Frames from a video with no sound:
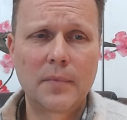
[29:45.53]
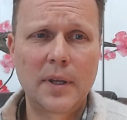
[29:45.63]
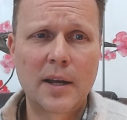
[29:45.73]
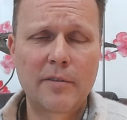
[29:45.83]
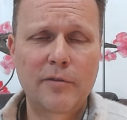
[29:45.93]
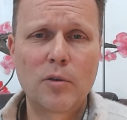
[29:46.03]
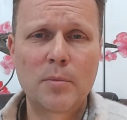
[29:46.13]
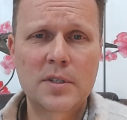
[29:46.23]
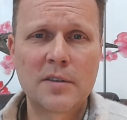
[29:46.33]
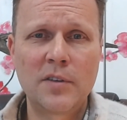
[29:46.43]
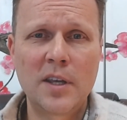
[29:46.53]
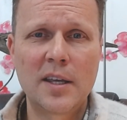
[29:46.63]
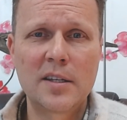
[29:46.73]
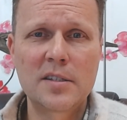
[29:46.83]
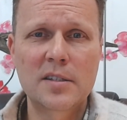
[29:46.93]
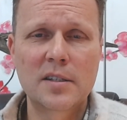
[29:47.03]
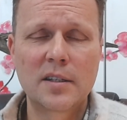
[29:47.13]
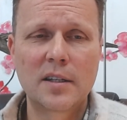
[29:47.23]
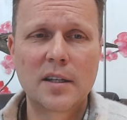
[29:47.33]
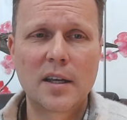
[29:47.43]
our formative years,
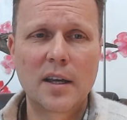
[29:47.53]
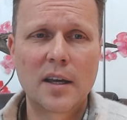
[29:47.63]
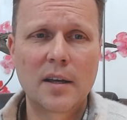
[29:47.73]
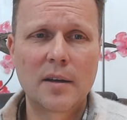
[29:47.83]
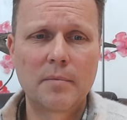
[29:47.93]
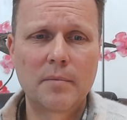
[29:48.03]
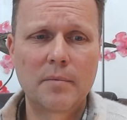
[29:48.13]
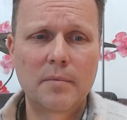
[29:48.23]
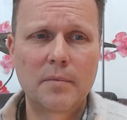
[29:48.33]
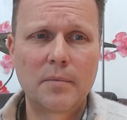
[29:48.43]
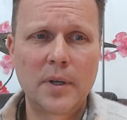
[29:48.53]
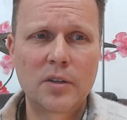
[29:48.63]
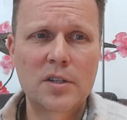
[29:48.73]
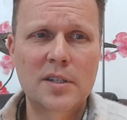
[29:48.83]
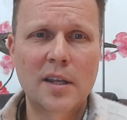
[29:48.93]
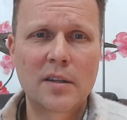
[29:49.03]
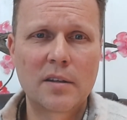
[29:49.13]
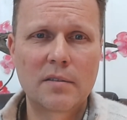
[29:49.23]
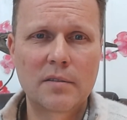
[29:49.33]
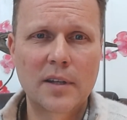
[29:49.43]
we understand
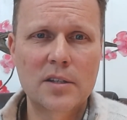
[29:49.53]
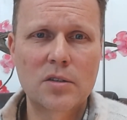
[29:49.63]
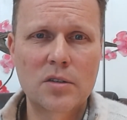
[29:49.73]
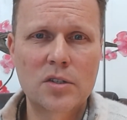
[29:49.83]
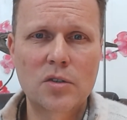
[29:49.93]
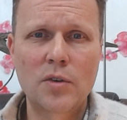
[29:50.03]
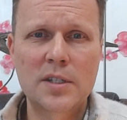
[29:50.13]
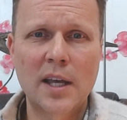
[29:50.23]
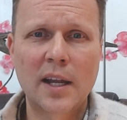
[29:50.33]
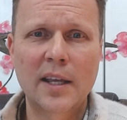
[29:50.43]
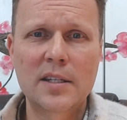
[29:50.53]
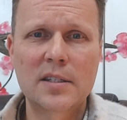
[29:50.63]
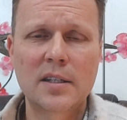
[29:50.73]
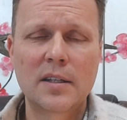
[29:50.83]
that sort of storytelling is